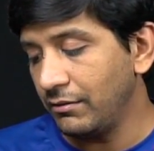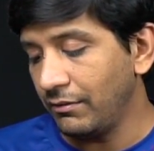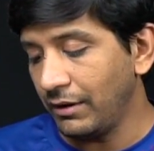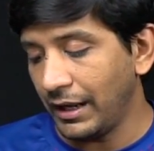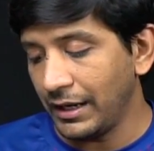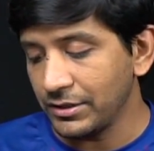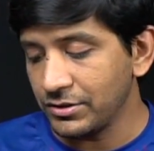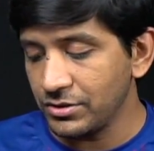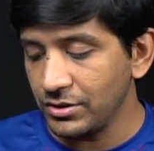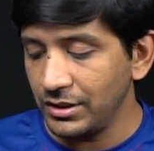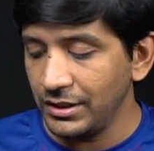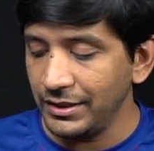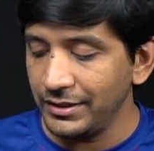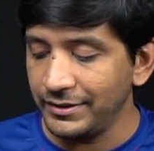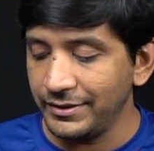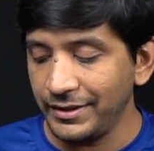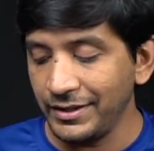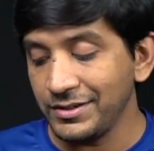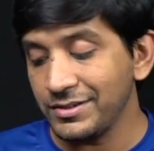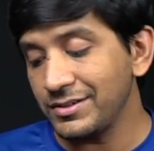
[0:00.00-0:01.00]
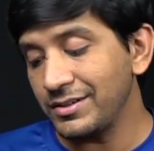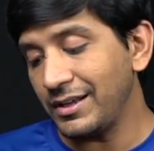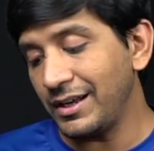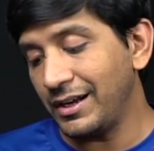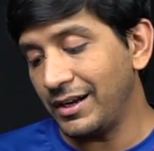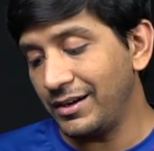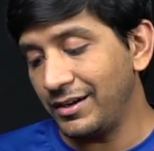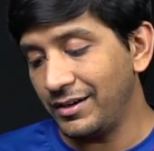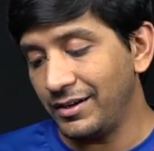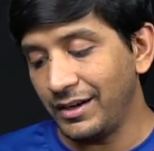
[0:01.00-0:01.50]
actually test
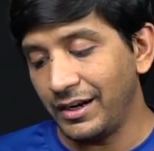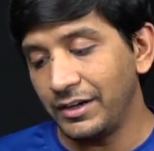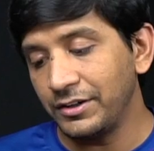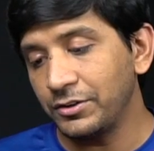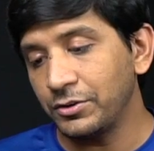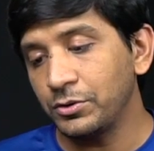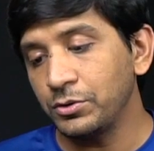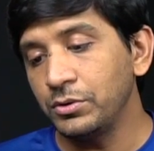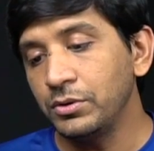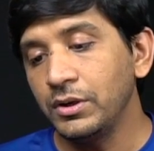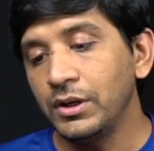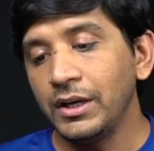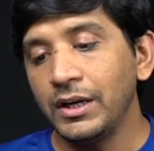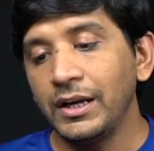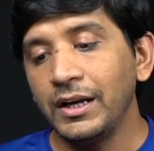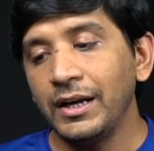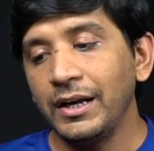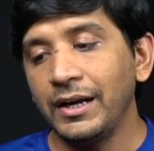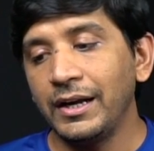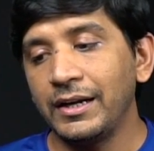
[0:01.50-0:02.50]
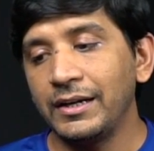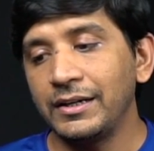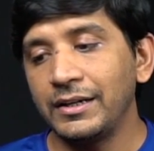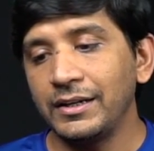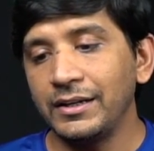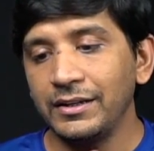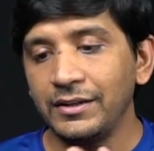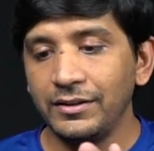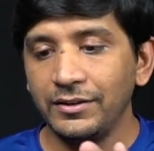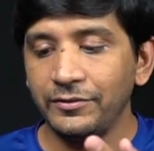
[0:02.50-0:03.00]
Antutu, and
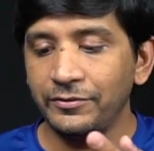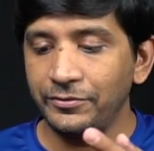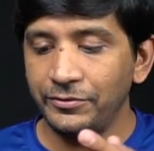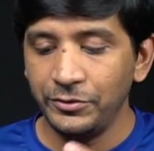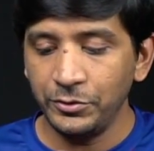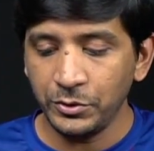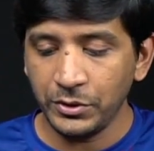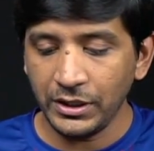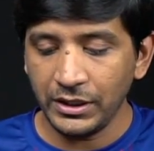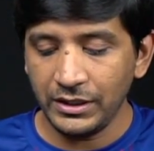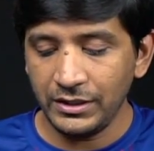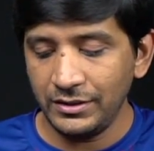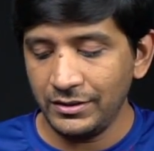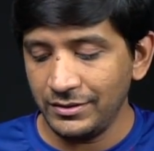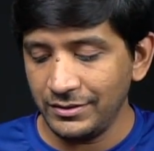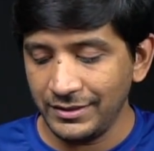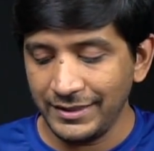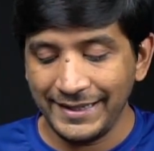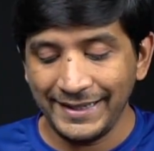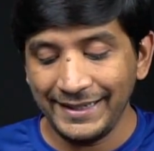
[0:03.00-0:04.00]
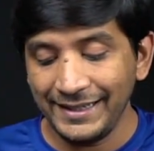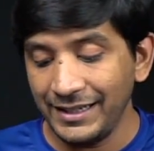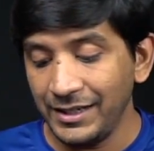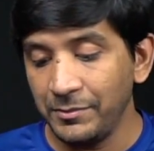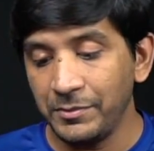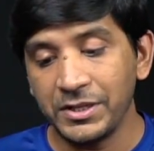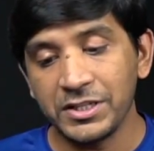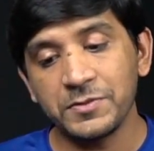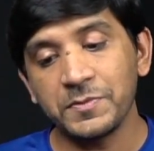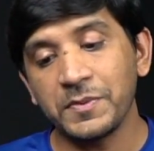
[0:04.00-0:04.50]
if you can get any
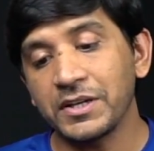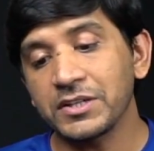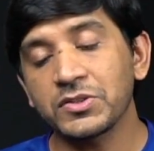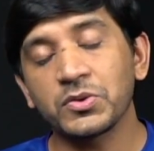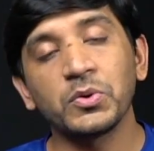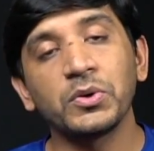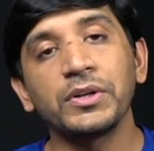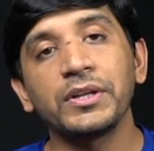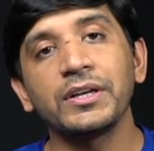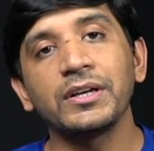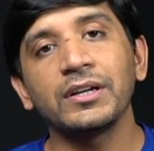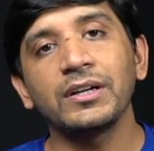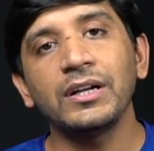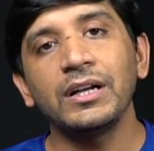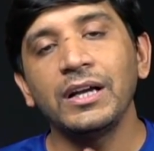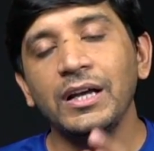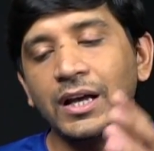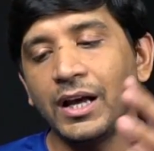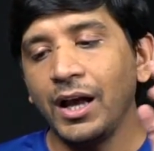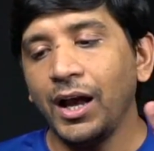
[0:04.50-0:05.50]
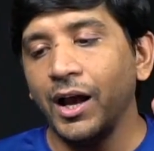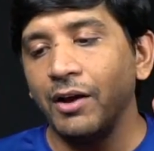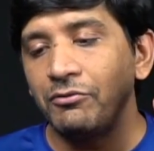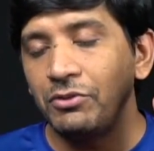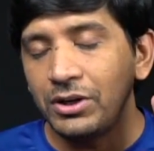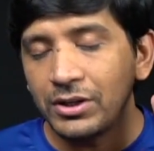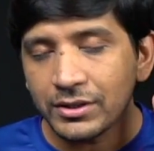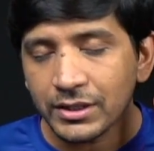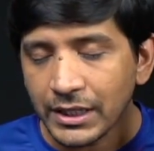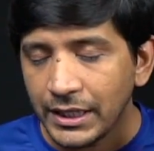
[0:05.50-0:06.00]
benchmark score here.
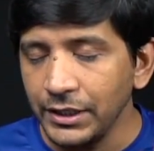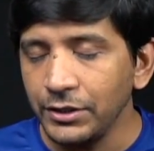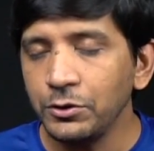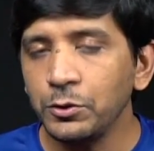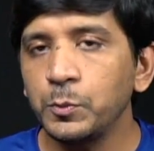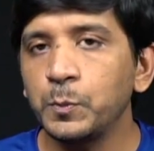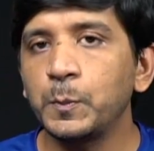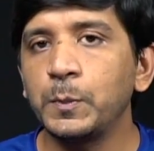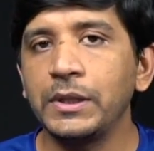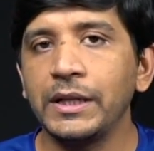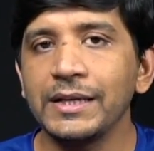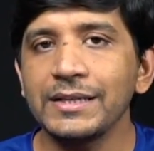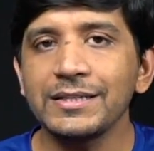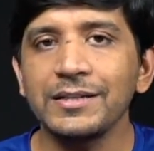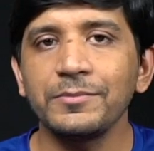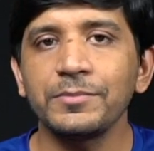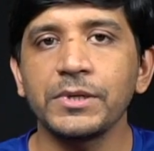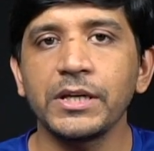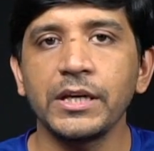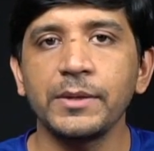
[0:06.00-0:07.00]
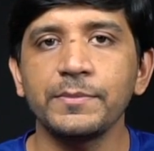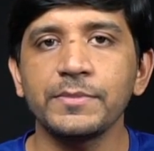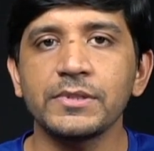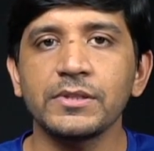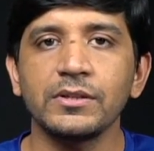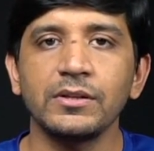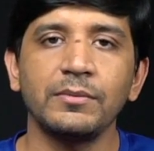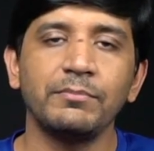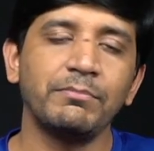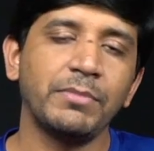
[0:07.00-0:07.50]
We'll try to play some
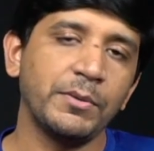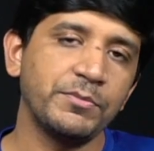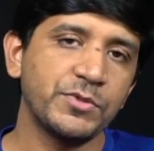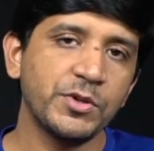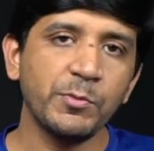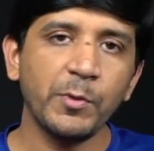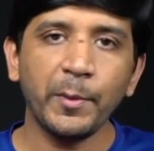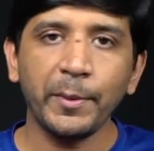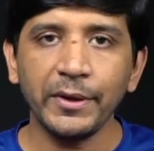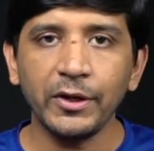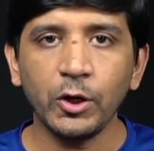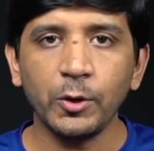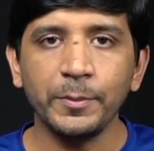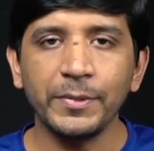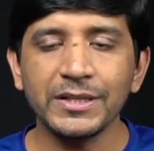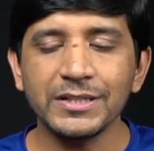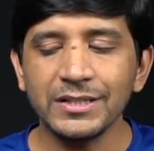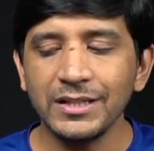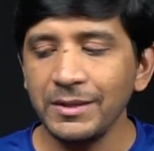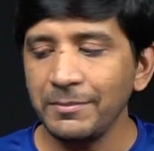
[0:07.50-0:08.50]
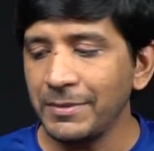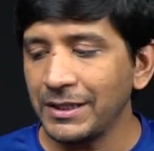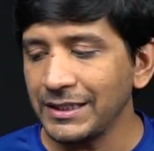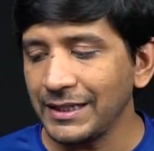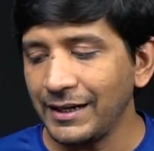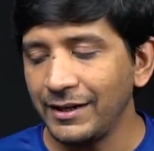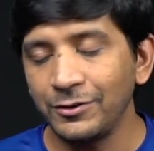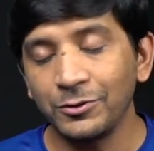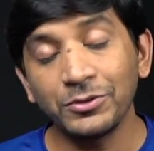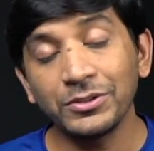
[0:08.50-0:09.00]
games, PUBG Mobile obviously, but
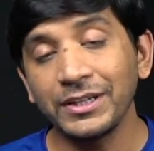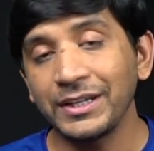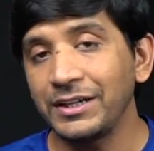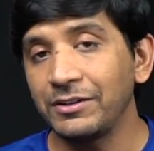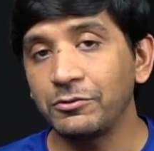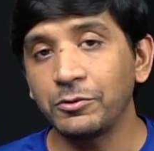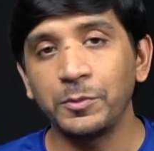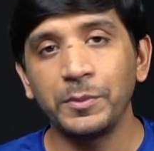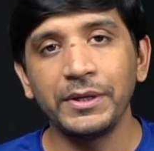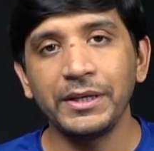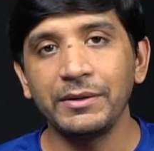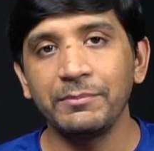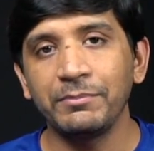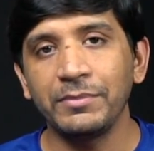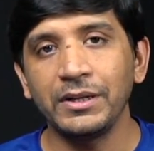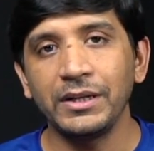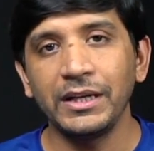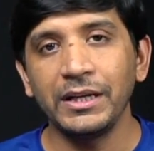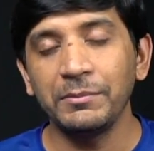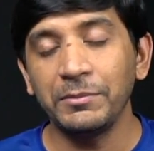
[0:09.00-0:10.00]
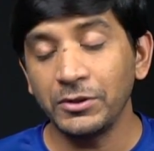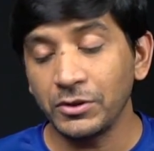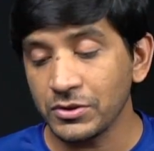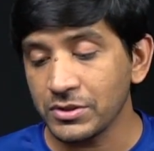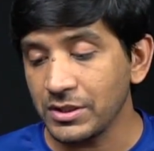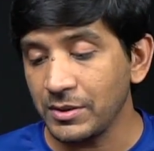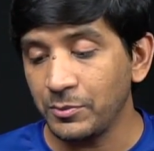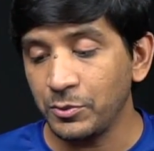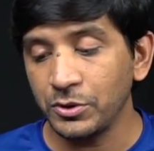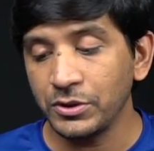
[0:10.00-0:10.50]
I don't think it would be able to
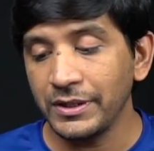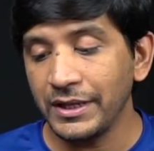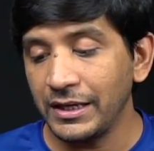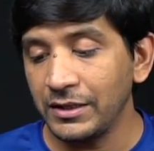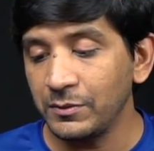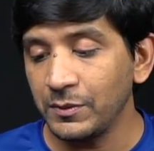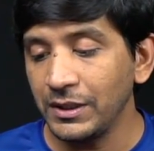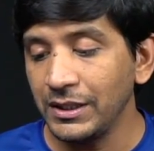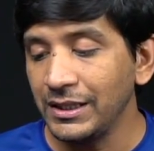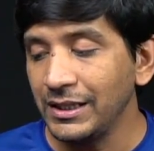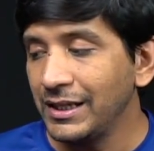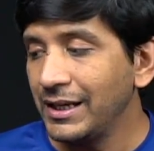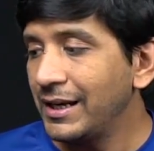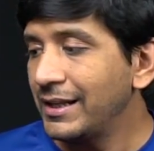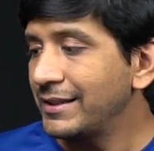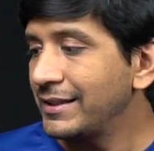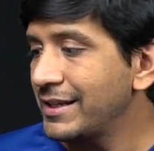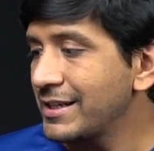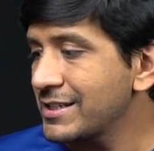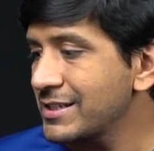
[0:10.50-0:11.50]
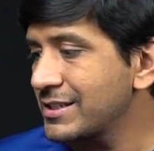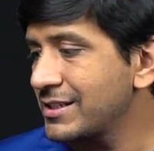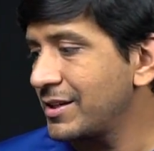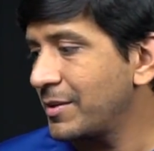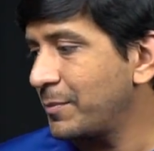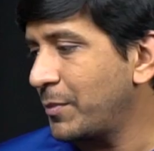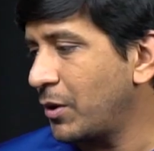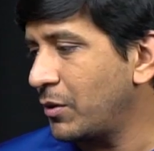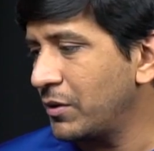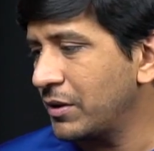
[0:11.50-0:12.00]
support that well. There's
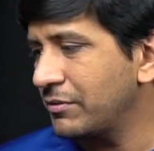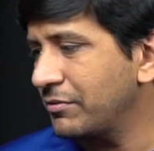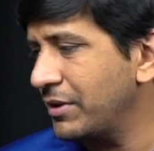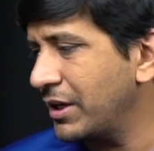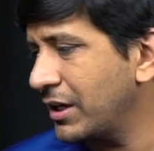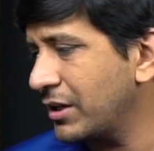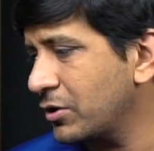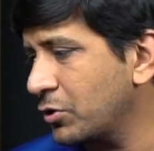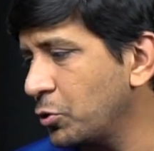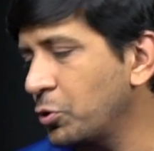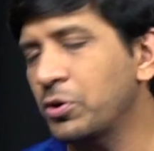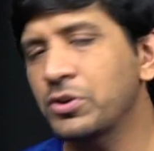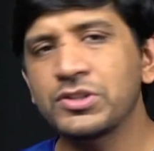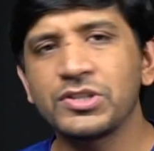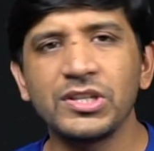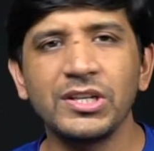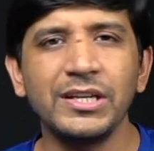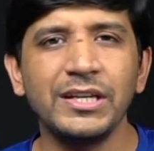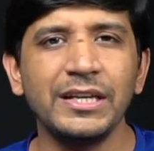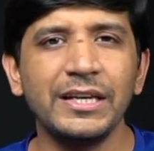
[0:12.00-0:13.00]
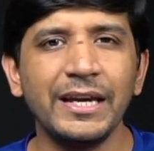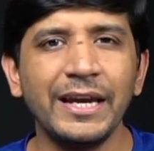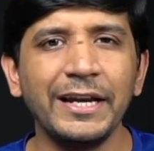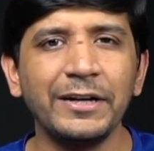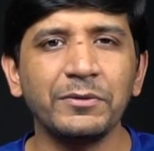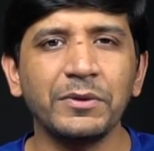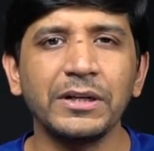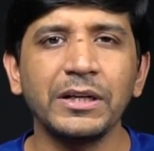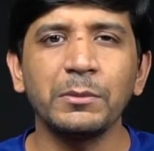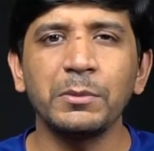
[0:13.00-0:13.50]
Power VR Rogue
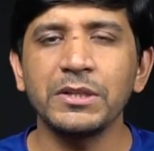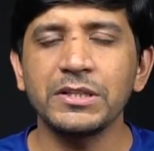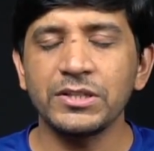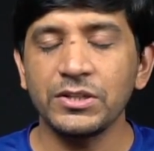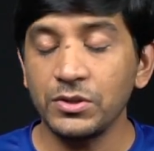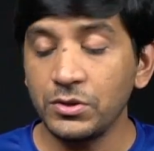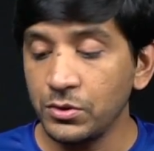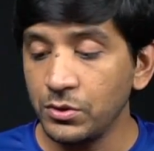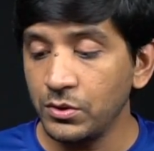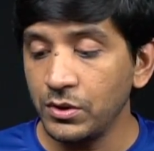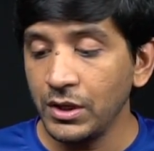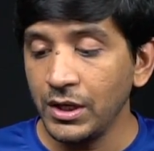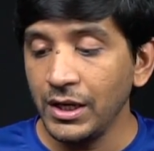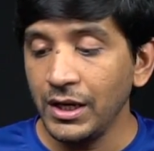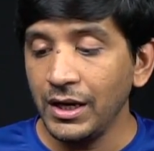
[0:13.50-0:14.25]
GE8100,